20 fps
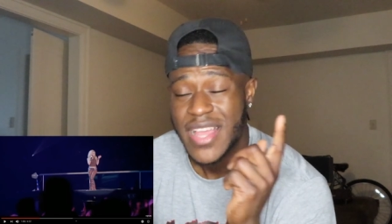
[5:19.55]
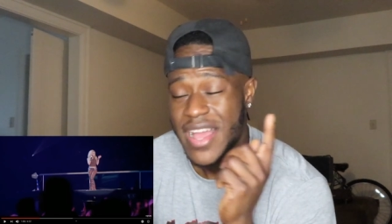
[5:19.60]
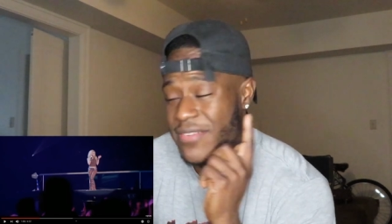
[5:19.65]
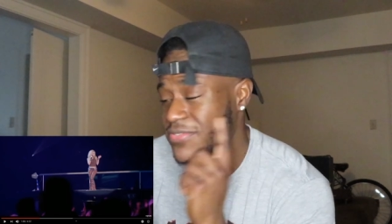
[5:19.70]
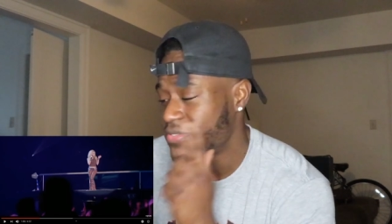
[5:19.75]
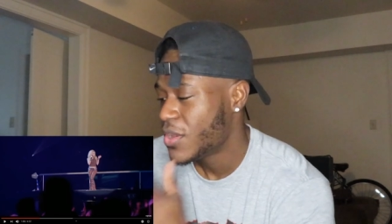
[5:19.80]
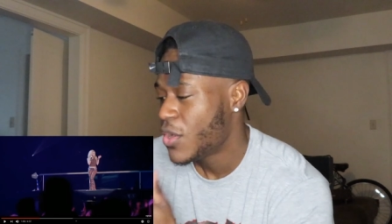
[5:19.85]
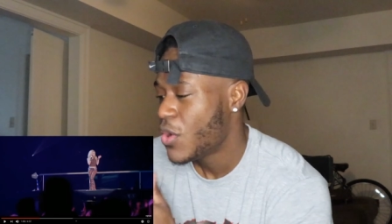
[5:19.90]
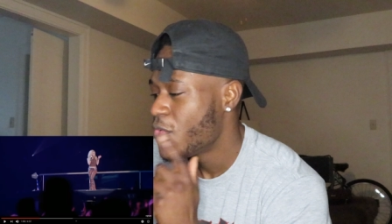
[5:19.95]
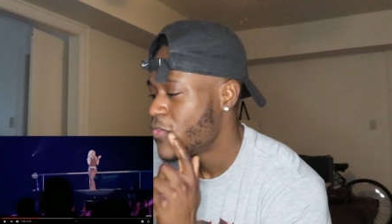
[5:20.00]

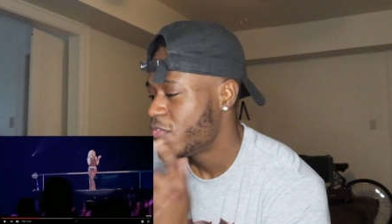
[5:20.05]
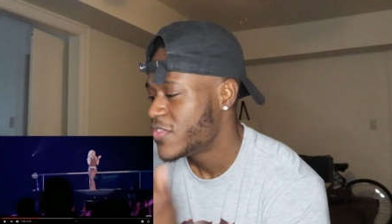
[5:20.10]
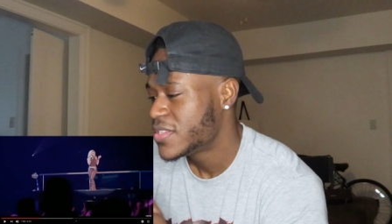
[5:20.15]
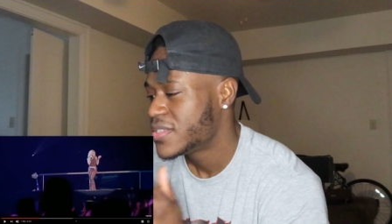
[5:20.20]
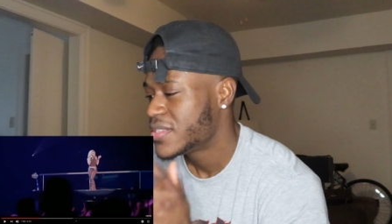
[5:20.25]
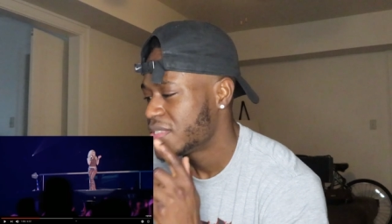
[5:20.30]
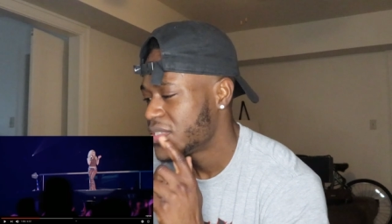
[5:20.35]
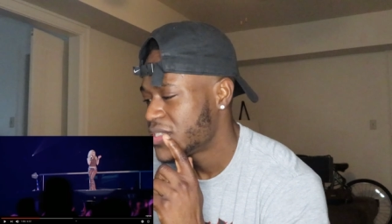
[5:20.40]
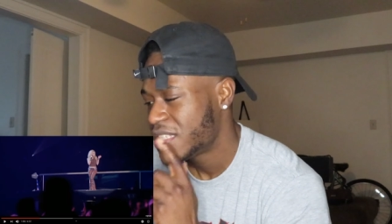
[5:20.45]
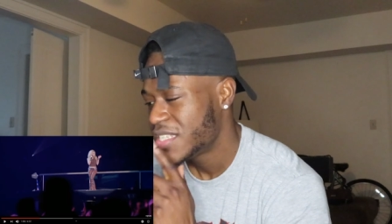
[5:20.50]
I've
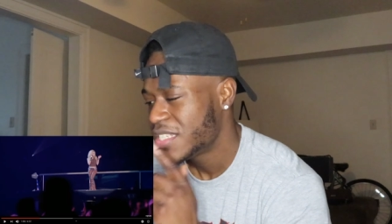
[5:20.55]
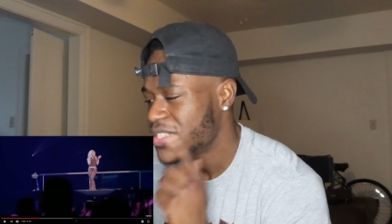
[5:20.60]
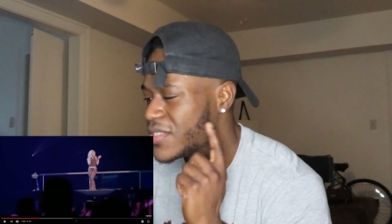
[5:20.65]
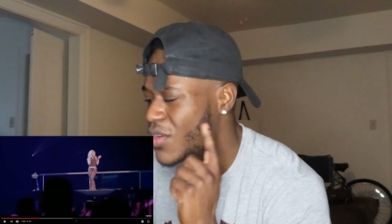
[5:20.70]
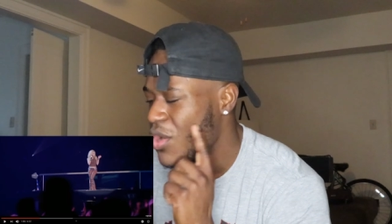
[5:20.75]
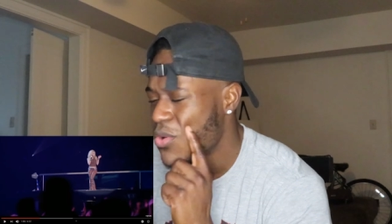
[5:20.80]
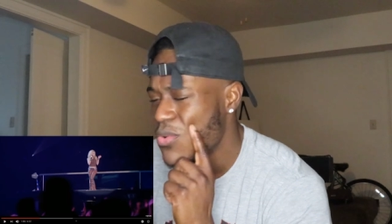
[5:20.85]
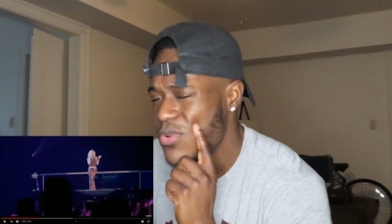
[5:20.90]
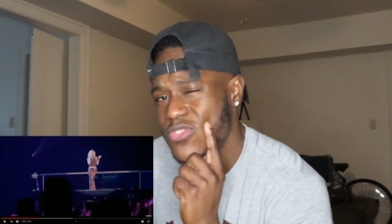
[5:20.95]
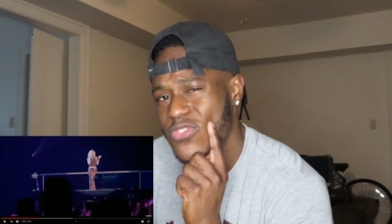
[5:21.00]
always
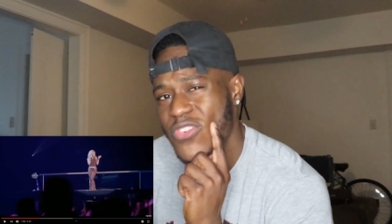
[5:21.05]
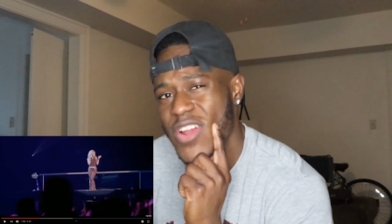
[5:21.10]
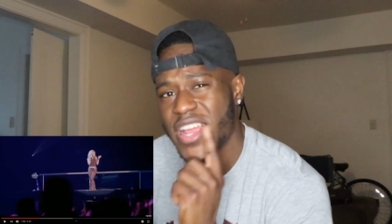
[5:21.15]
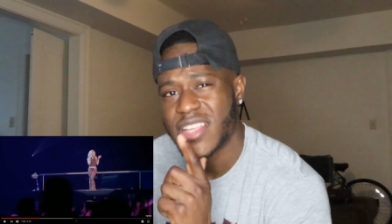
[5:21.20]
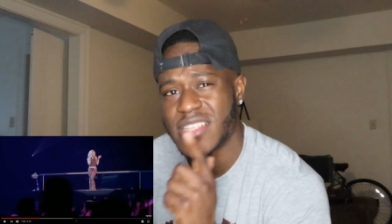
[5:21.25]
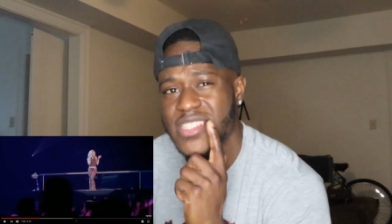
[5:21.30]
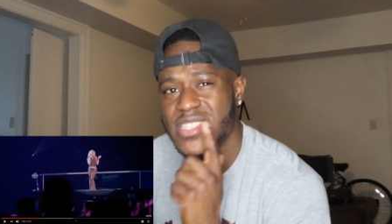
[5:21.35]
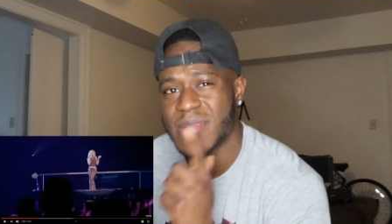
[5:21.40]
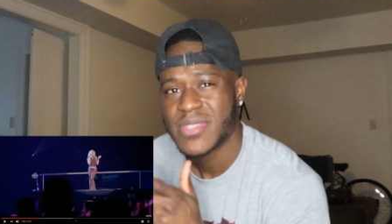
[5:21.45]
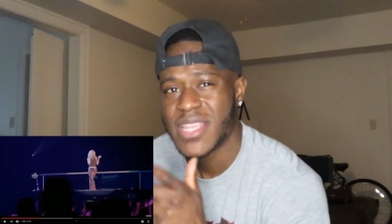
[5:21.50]
she's always
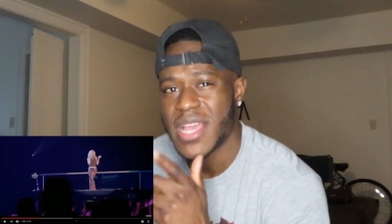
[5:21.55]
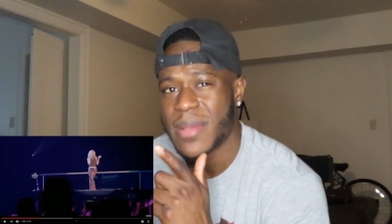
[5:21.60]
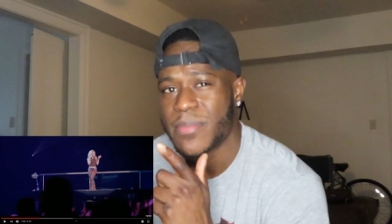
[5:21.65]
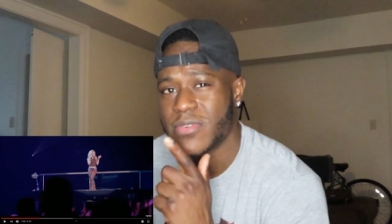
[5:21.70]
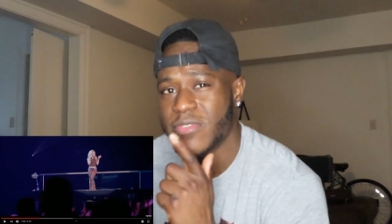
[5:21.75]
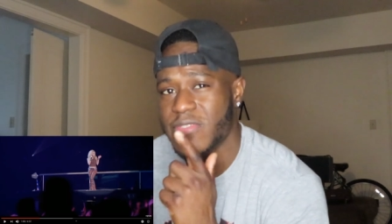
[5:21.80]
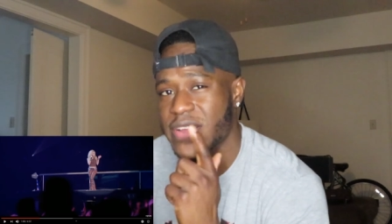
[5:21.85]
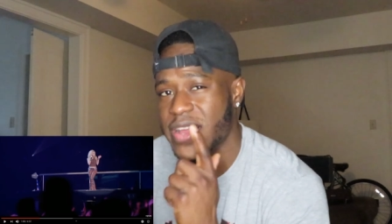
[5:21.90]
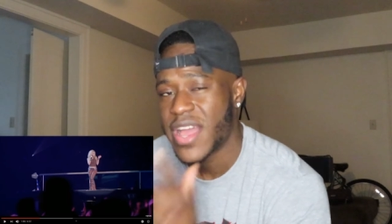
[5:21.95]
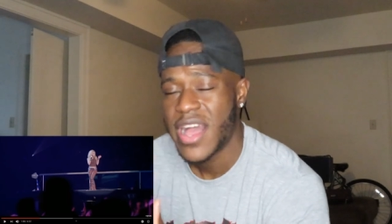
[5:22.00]
rocking some type
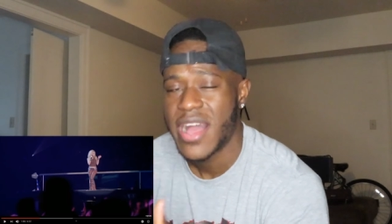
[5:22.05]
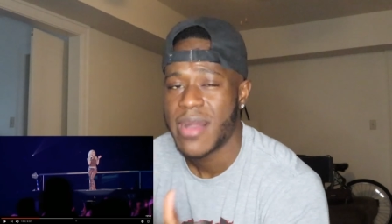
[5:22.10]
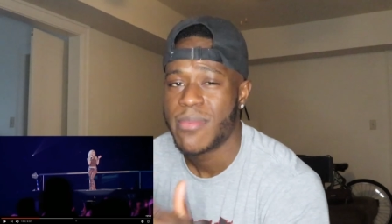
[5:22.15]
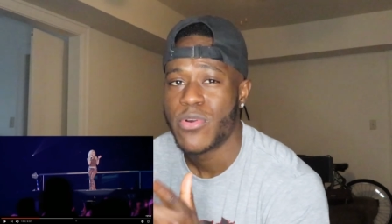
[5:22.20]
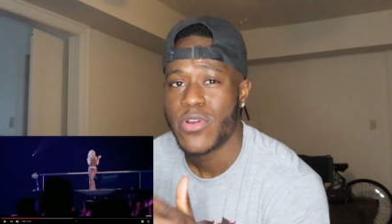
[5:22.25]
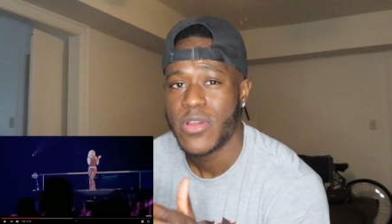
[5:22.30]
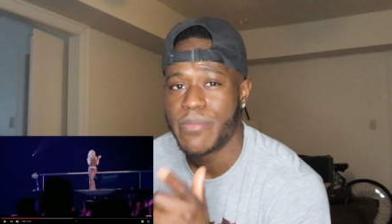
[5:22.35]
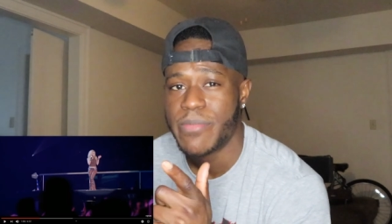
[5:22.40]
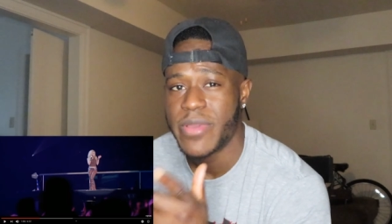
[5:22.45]
of a cowboy